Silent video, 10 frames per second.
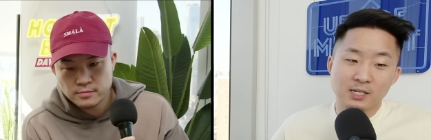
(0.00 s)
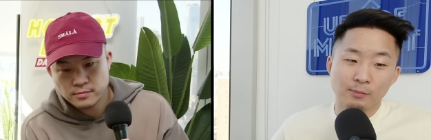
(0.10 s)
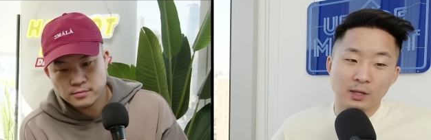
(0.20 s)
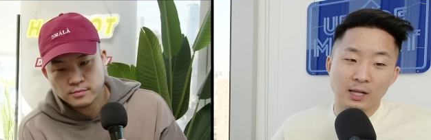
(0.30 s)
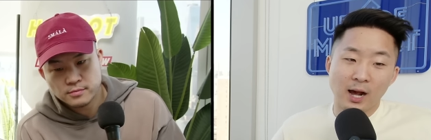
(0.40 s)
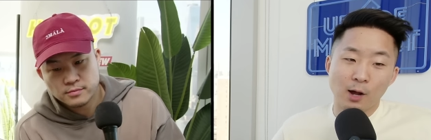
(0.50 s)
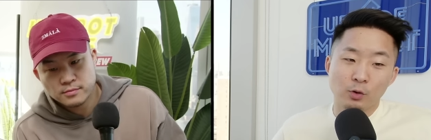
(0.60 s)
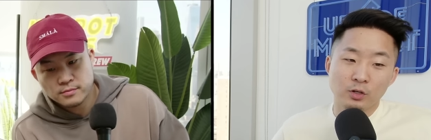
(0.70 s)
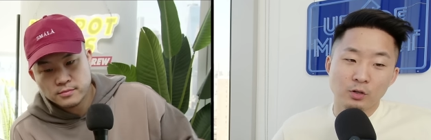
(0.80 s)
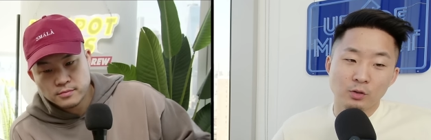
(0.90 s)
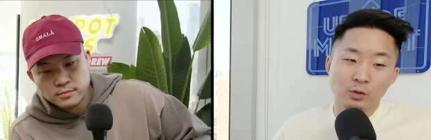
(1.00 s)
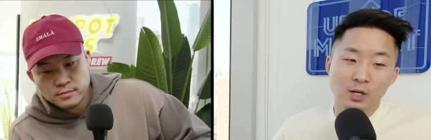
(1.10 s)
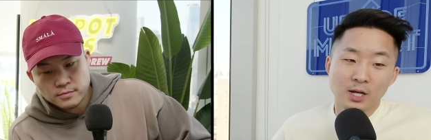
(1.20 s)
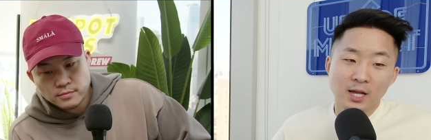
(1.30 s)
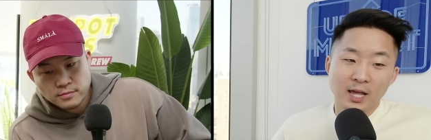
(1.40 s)
Speaker 1: something that I would do,
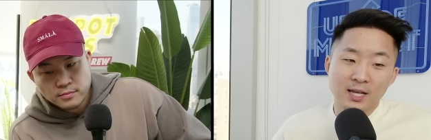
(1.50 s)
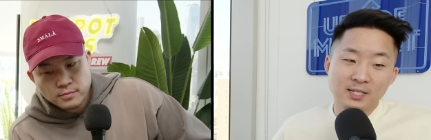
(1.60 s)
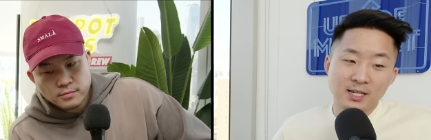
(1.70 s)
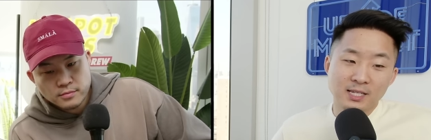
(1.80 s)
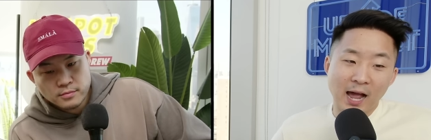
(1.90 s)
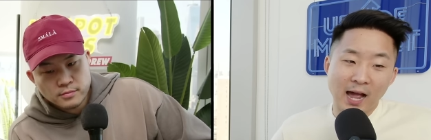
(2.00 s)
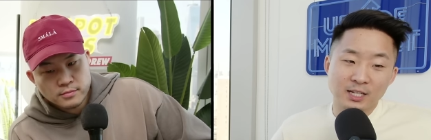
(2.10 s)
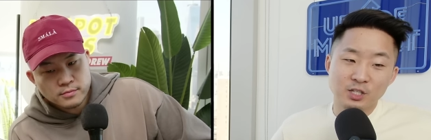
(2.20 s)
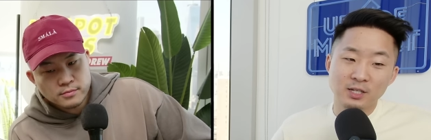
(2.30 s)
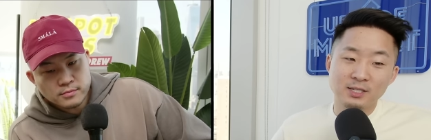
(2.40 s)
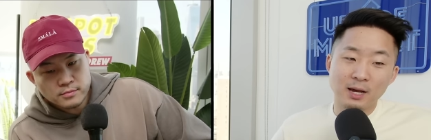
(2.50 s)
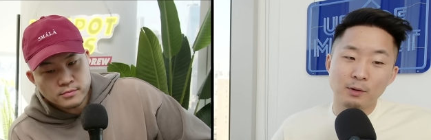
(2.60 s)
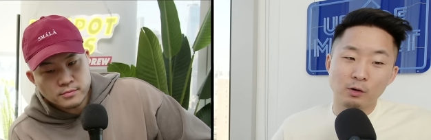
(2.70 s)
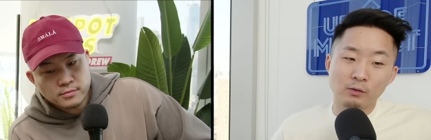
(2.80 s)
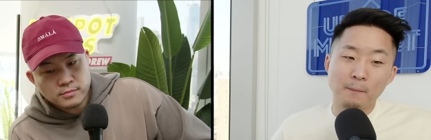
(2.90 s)
is attach the
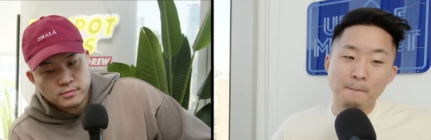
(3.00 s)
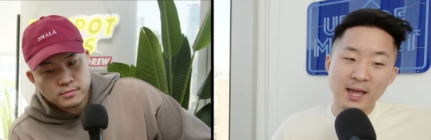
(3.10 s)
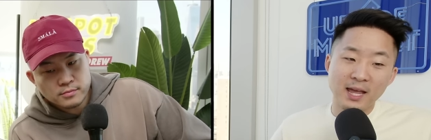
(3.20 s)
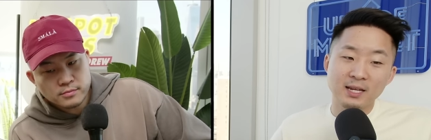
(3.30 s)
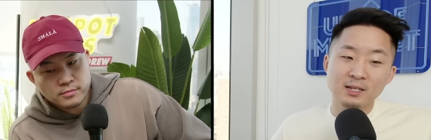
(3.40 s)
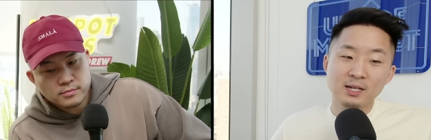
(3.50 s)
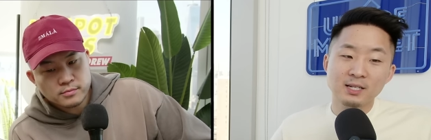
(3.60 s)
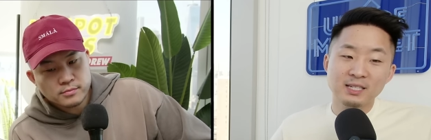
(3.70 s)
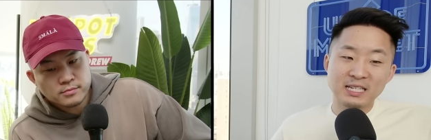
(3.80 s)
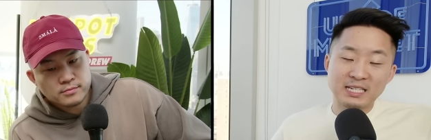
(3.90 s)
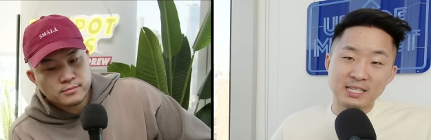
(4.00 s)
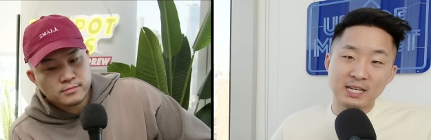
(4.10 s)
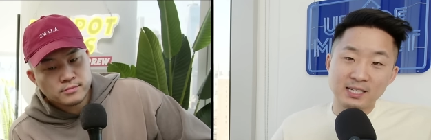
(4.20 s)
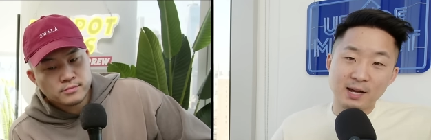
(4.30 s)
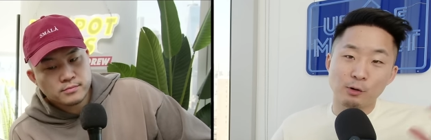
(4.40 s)
demo, the main
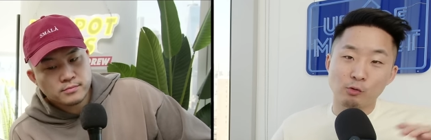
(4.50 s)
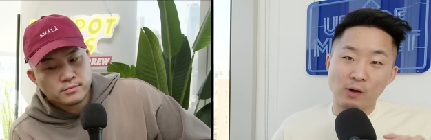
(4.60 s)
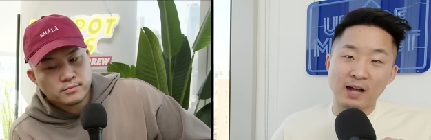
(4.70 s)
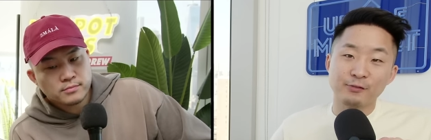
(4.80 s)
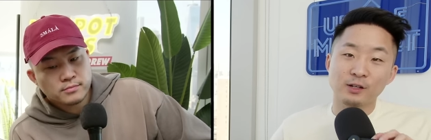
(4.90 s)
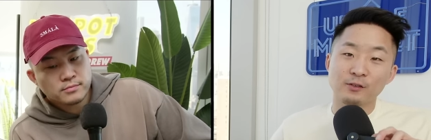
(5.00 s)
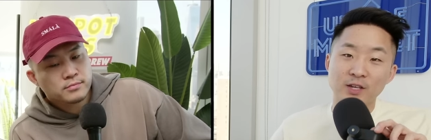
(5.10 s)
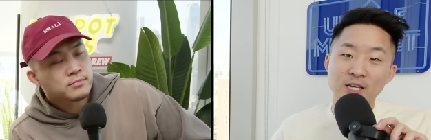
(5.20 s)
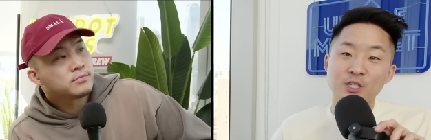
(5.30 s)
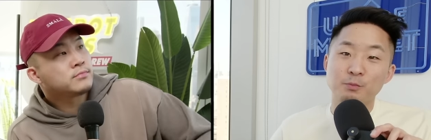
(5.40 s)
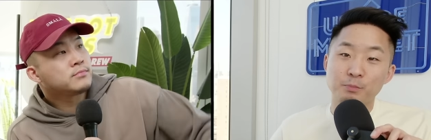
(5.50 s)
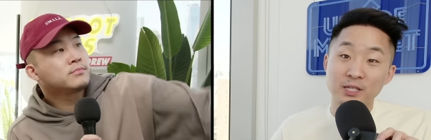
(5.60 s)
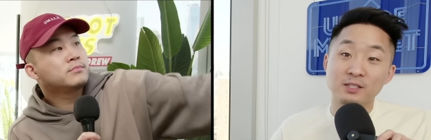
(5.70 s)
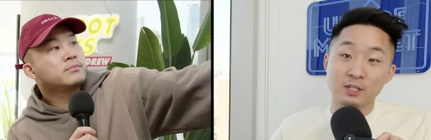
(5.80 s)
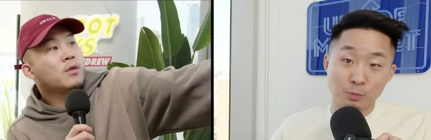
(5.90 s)
distinct demographic of each
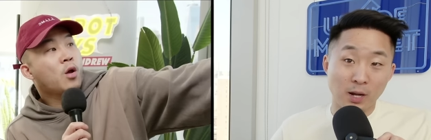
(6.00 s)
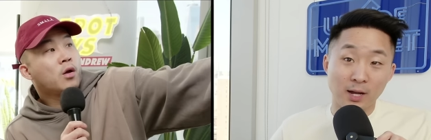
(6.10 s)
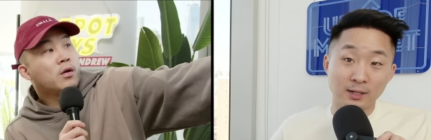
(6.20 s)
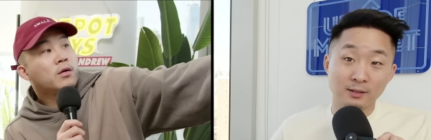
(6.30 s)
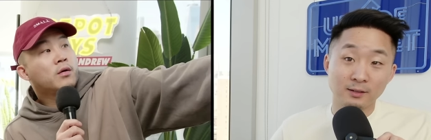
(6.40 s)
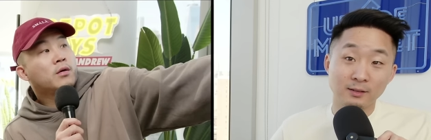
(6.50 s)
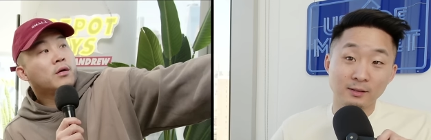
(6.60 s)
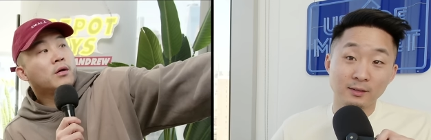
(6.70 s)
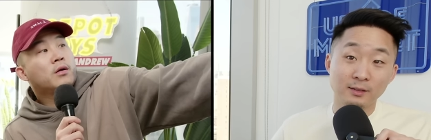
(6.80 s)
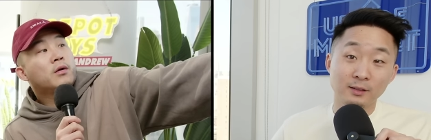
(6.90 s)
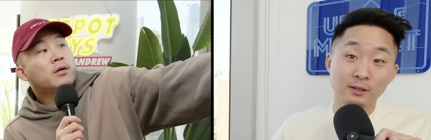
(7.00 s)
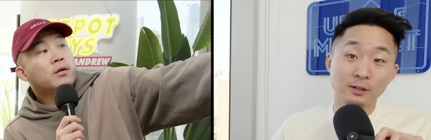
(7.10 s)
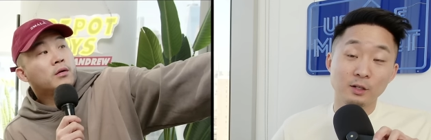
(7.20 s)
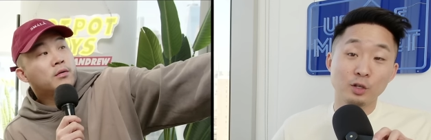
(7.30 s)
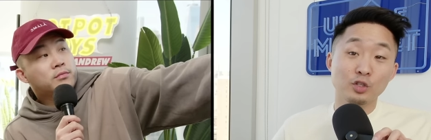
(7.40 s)
pizza spot.
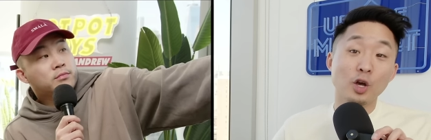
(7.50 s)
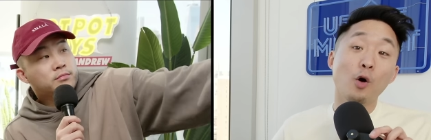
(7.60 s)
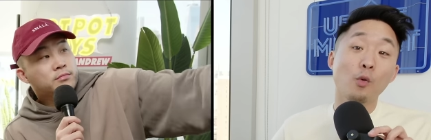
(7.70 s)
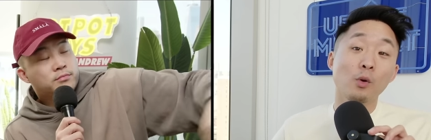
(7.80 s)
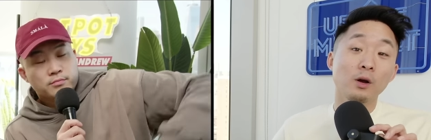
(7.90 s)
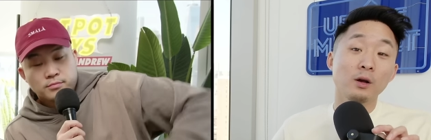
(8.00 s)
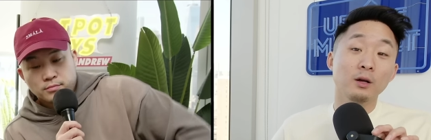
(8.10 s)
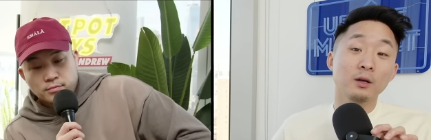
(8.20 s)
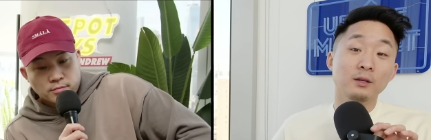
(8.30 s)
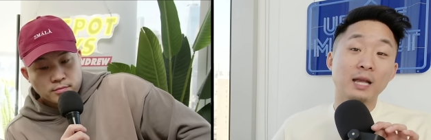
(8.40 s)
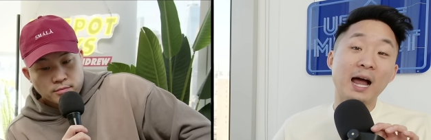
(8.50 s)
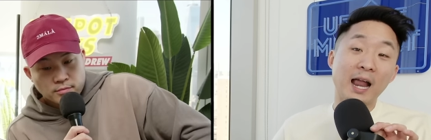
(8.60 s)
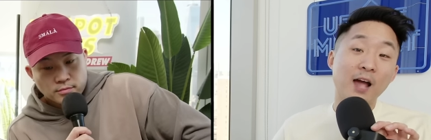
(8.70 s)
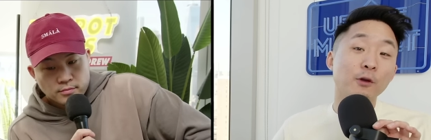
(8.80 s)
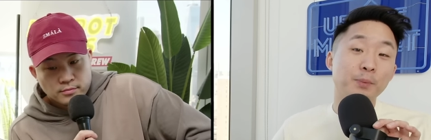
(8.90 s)
So
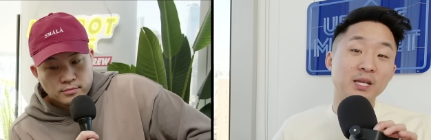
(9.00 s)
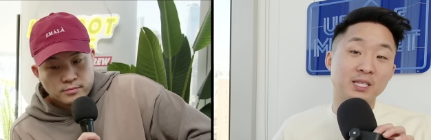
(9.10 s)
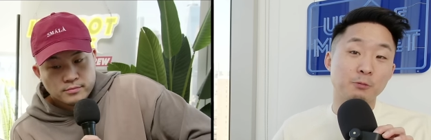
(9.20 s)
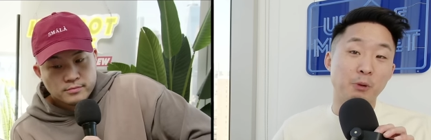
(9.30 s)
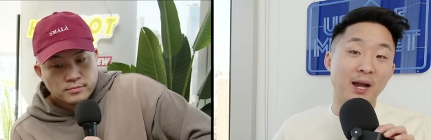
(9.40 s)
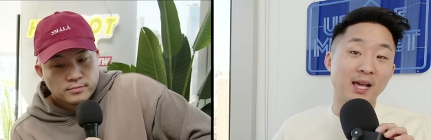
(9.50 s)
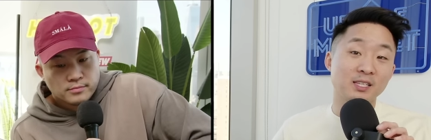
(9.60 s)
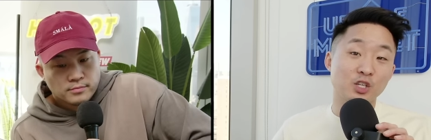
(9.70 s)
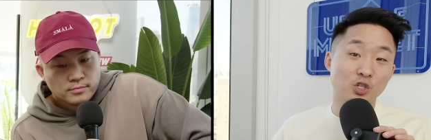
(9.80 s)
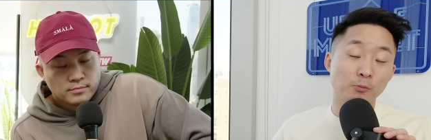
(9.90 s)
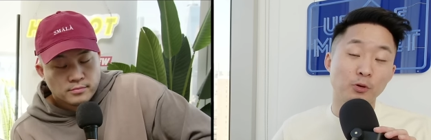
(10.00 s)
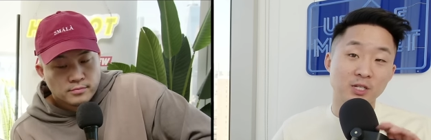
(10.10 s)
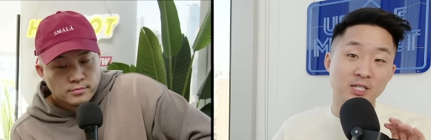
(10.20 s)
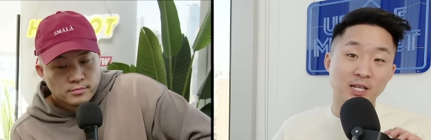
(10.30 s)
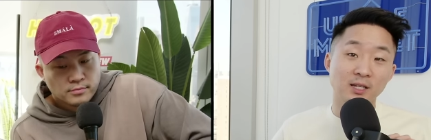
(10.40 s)
not every pizza spot has a super
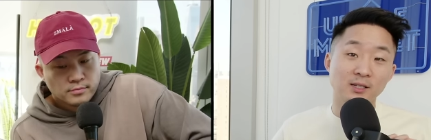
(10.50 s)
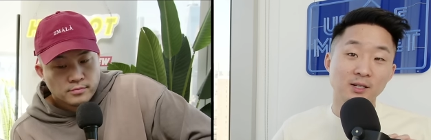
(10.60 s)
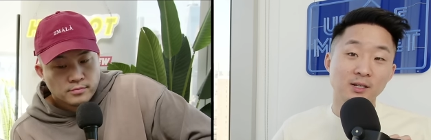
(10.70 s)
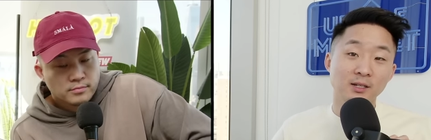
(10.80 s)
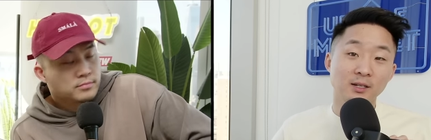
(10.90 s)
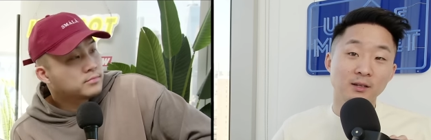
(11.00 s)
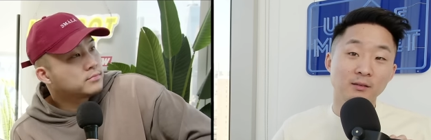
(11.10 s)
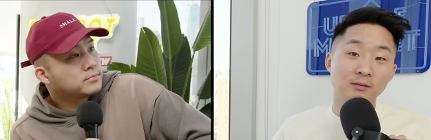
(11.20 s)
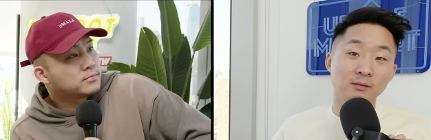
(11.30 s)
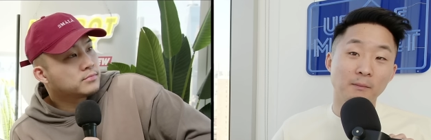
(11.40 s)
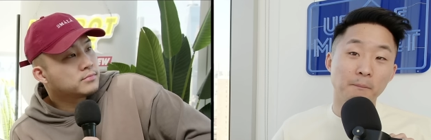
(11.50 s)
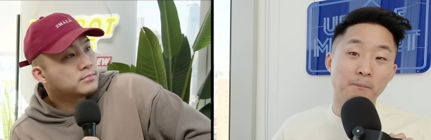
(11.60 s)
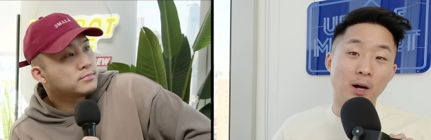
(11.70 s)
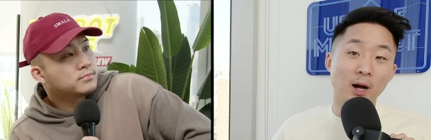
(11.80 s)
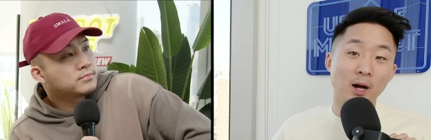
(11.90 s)
distinct
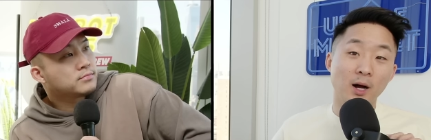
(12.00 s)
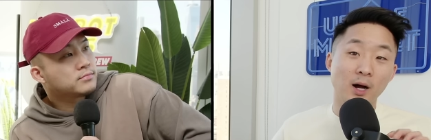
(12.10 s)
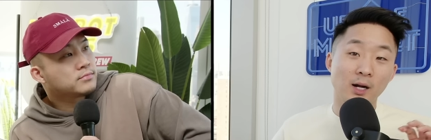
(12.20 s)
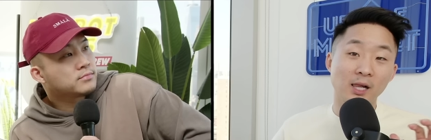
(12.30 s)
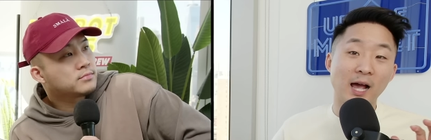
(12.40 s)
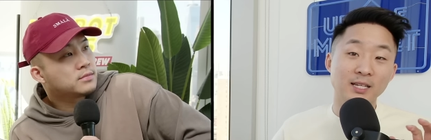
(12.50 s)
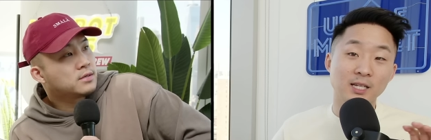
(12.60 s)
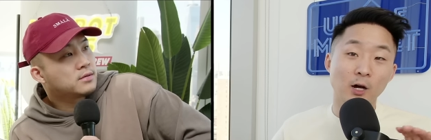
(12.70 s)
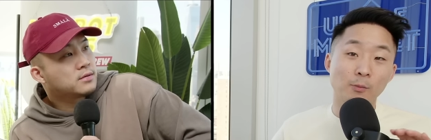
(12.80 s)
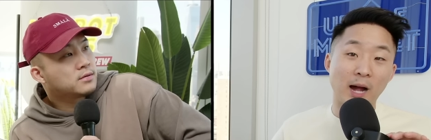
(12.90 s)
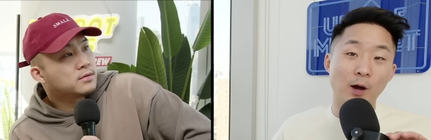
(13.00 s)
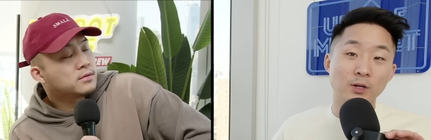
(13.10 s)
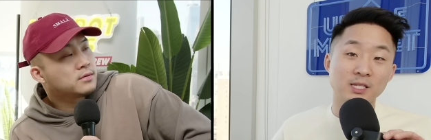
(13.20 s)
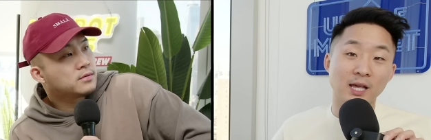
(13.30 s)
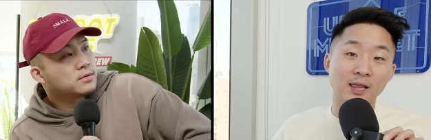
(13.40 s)
Uh, uh, clientele, but I
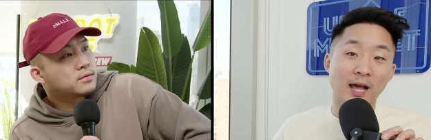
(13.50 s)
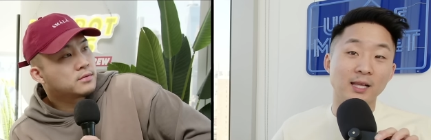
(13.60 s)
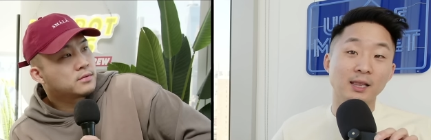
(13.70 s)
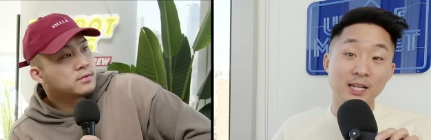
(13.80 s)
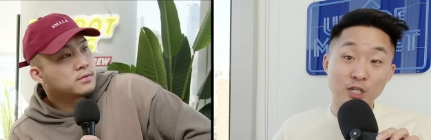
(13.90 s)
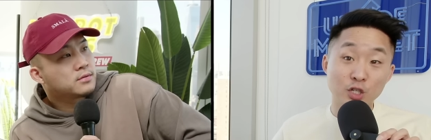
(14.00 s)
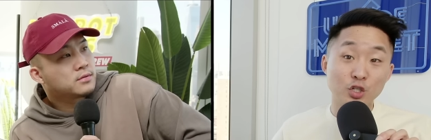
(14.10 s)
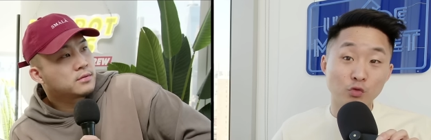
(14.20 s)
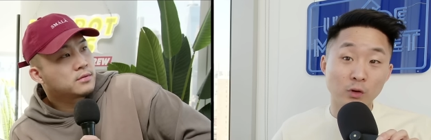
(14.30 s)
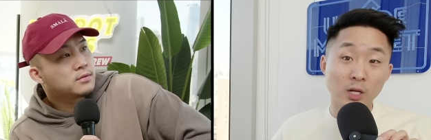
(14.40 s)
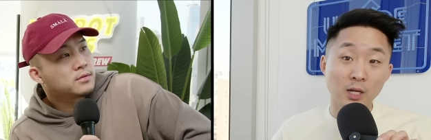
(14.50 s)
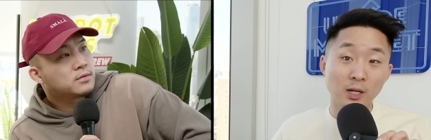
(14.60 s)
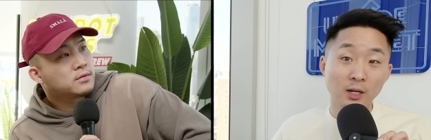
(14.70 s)
would say like L'industrie,